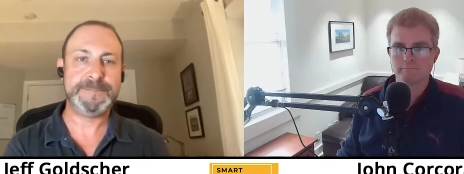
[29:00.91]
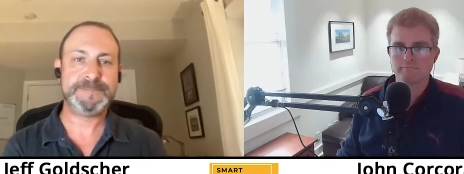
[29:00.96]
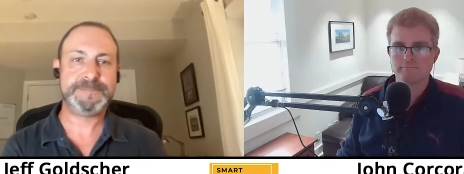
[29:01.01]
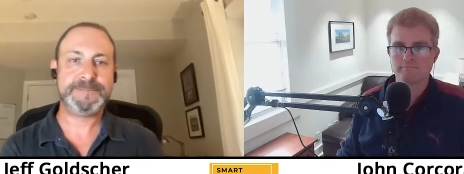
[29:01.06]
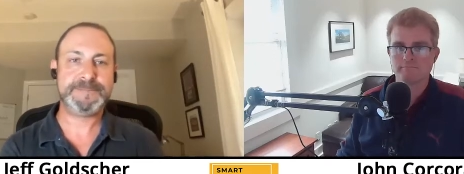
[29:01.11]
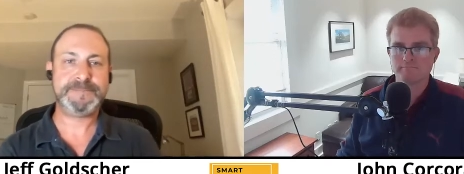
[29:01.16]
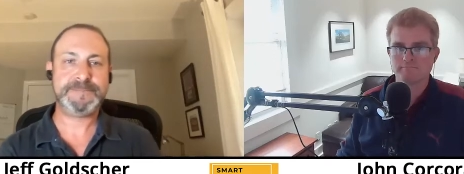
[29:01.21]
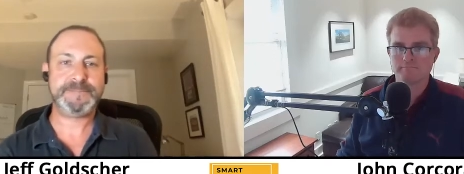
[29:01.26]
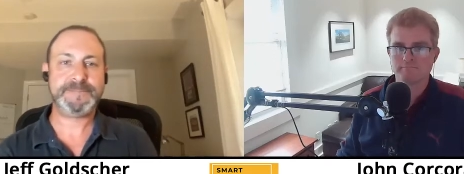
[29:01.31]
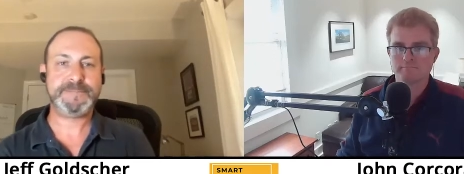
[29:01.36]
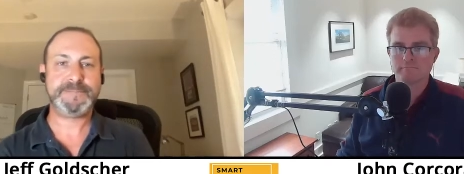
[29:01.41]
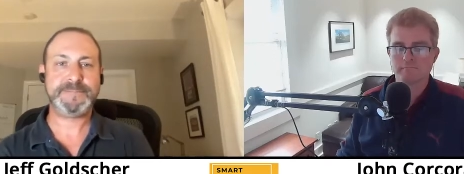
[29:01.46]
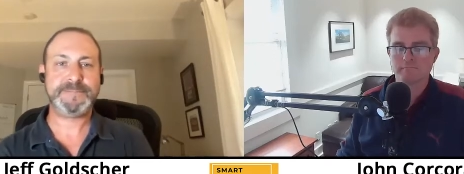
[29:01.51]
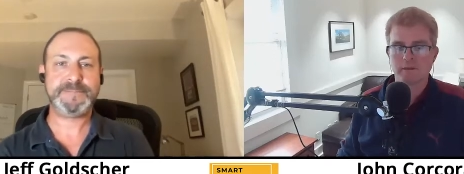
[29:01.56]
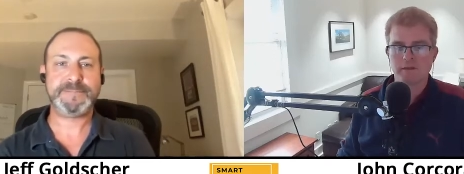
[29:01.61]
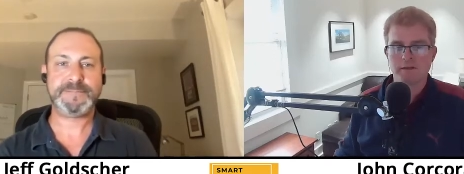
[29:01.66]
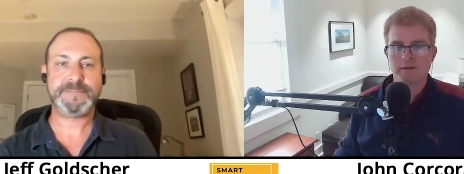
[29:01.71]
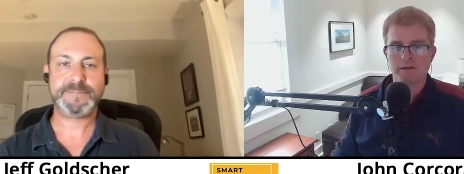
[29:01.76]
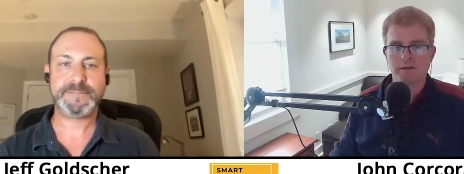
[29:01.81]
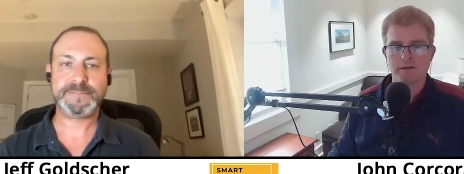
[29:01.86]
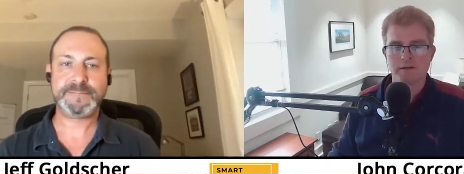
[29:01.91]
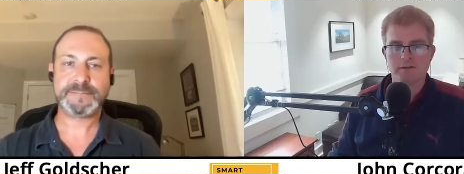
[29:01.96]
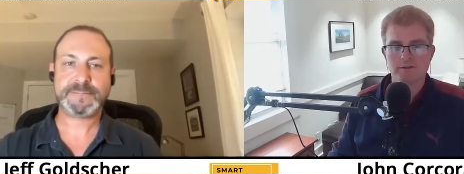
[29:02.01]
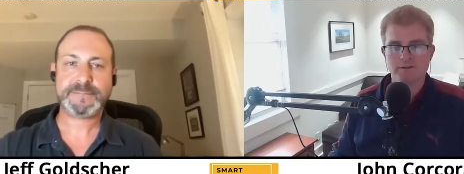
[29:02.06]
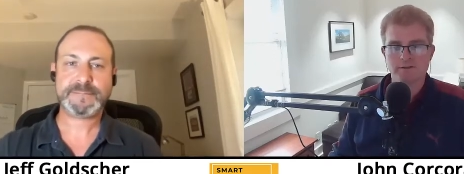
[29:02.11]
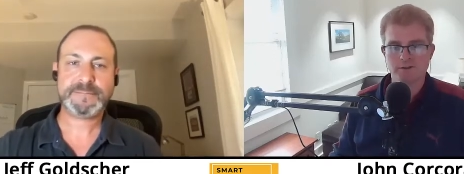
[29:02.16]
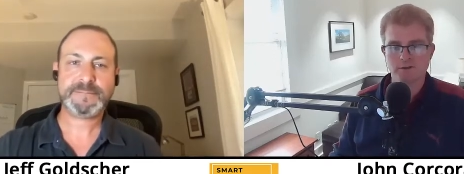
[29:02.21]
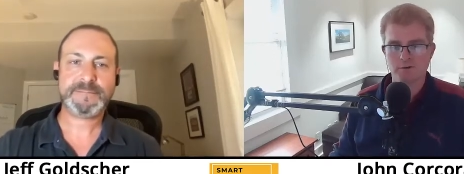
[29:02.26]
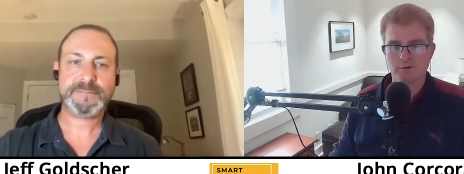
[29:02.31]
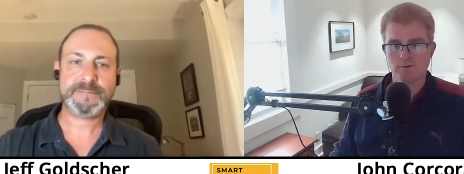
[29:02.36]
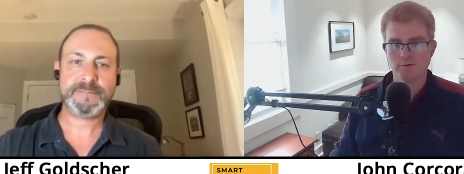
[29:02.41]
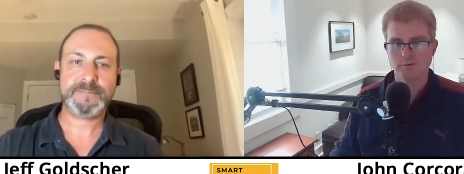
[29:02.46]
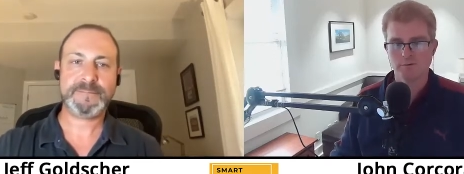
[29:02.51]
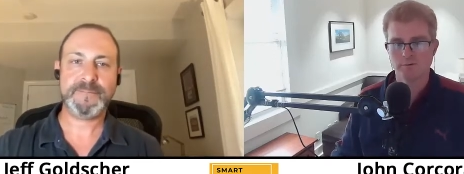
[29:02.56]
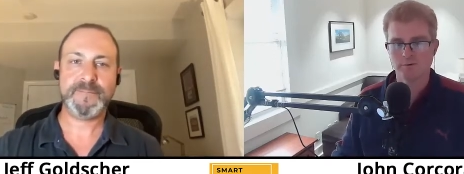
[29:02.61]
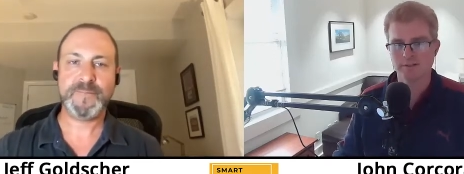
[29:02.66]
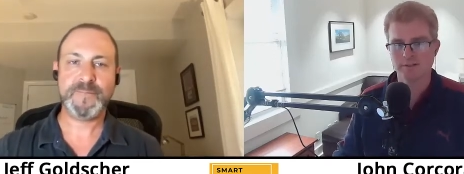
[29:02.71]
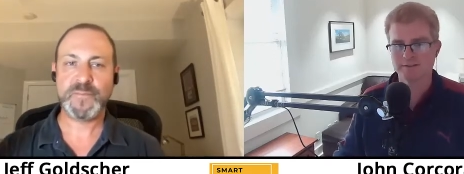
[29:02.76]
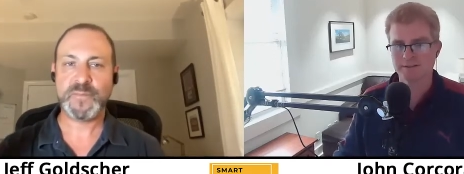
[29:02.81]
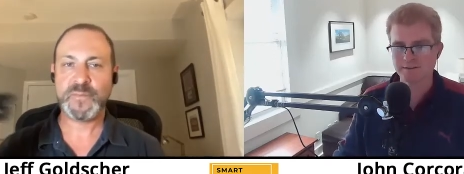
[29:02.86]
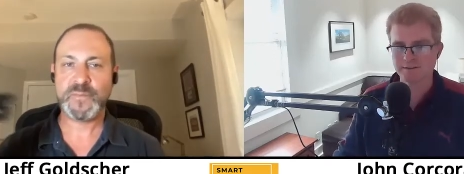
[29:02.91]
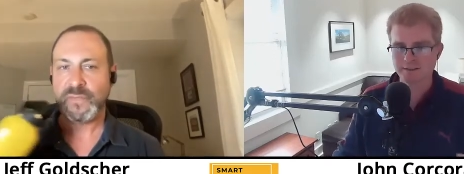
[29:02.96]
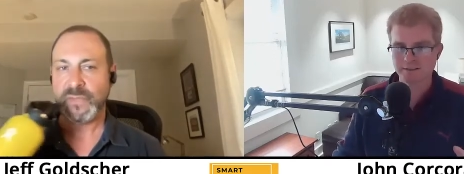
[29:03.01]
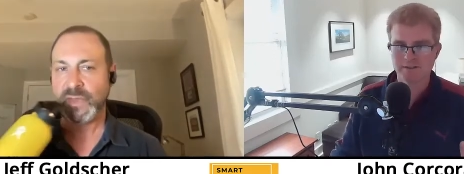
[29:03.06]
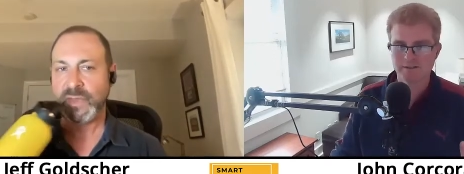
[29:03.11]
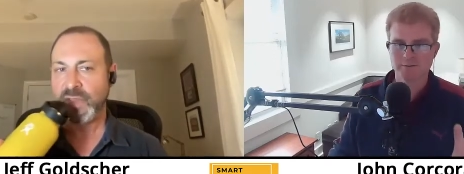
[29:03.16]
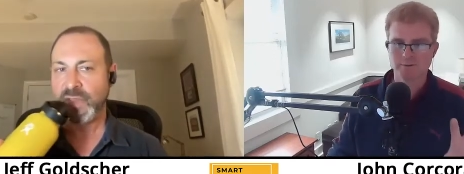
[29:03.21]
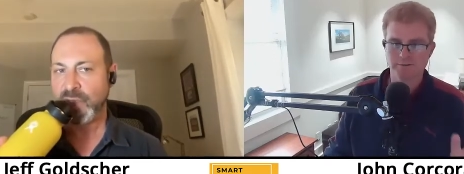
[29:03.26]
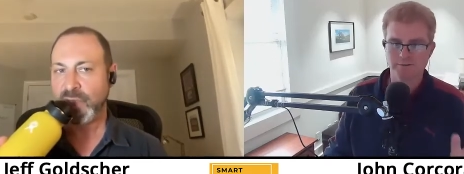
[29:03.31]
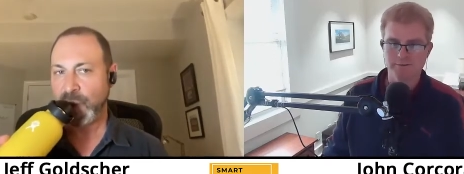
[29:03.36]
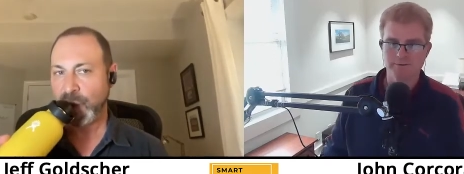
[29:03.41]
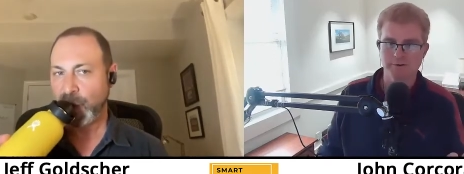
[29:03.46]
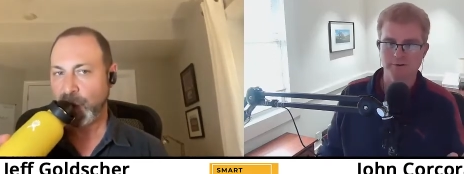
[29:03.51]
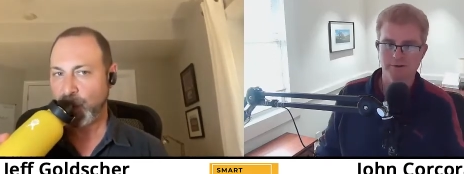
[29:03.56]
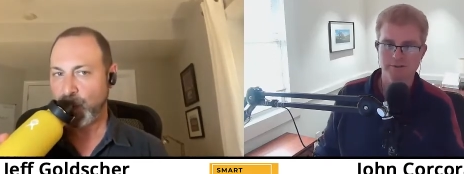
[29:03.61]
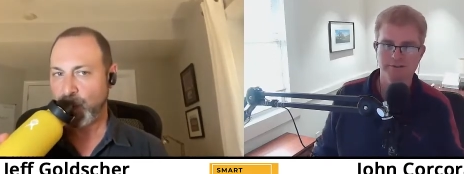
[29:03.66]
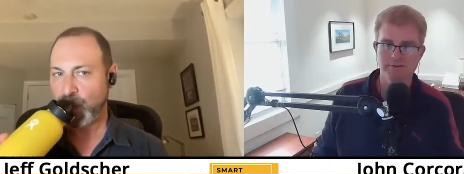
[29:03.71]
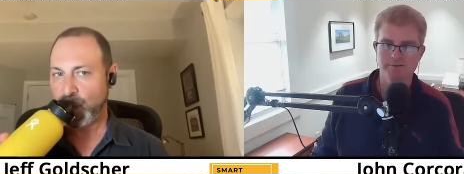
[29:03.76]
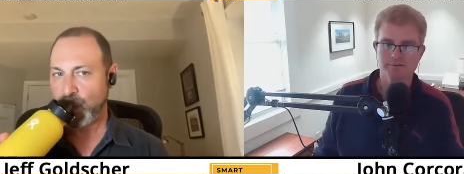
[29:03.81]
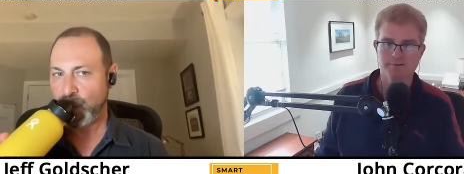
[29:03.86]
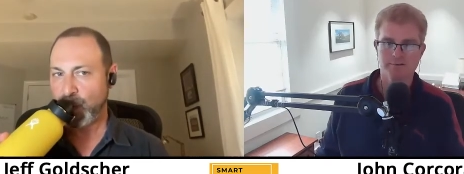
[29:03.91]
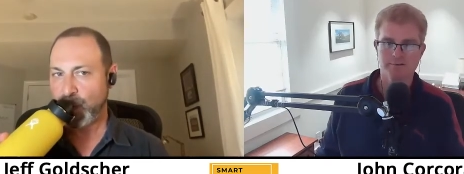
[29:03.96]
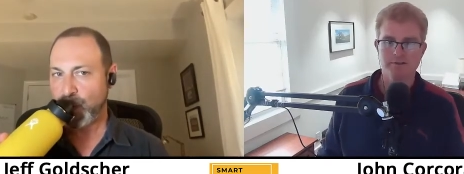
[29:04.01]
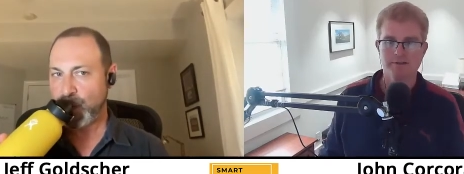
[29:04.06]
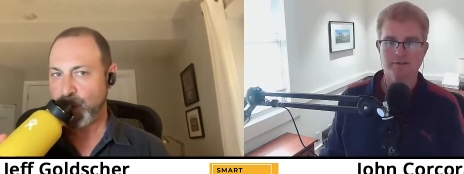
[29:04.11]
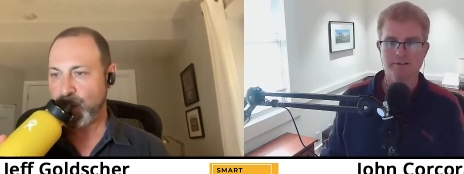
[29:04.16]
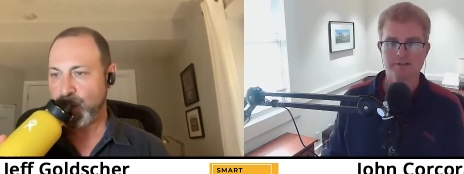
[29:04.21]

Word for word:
Speaker 1: Mm. So it sounds like this was a very different